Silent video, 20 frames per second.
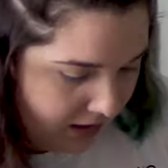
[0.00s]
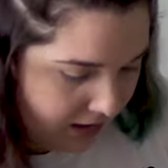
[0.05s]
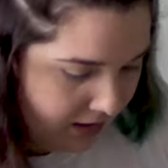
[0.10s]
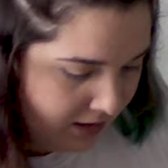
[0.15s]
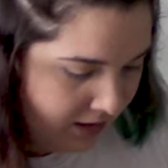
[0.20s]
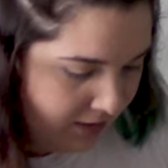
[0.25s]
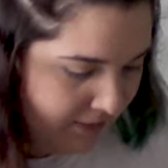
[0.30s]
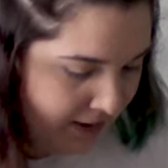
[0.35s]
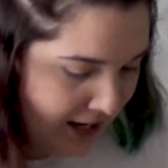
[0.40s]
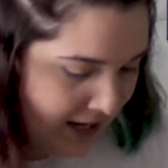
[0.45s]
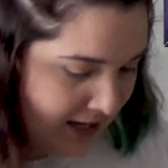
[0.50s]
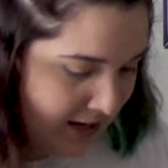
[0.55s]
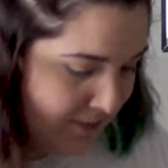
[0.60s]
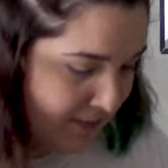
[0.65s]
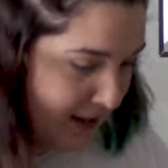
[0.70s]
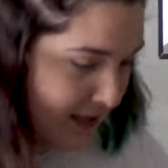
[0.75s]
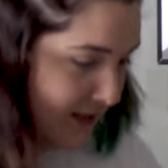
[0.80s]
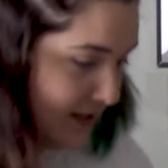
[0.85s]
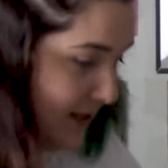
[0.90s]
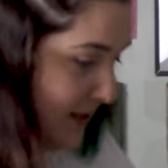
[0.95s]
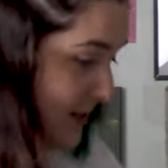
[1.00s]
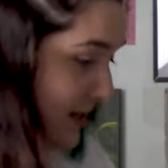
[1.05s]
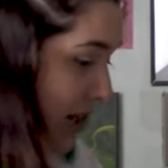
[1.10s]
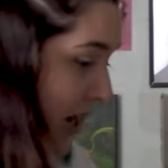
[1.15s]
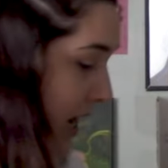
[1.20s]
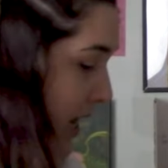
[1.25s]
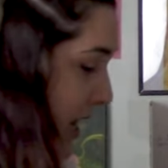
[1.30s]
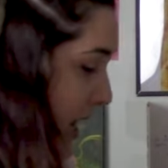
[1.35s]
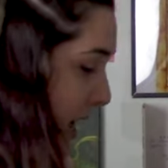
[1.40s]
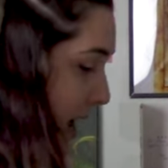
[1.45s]
Um, any besties?
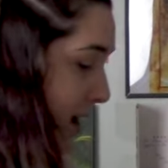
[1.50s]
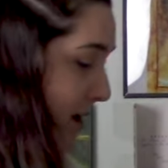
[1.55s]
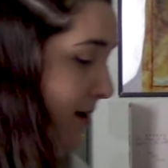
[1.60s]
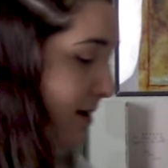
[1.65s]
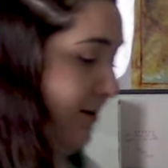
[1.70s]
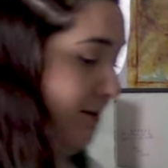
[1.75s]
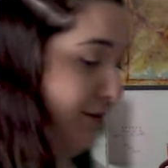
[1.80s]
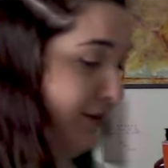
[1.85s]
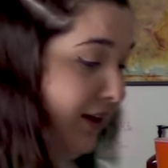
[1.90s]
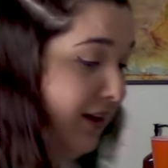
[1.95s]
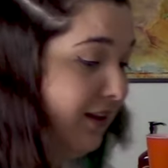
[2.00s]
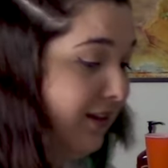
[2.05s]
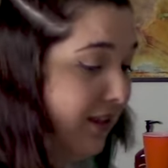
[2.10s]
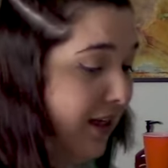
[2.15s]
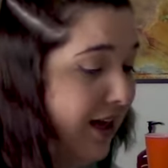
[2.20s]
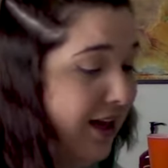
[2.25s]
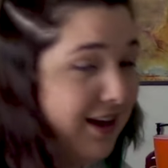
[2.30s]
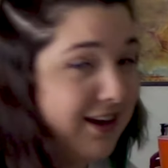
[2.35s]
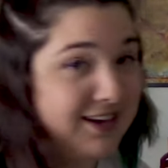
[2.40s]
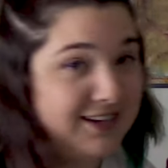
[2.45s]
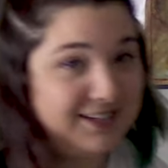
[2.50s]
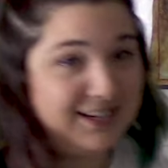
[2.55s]
I have a lot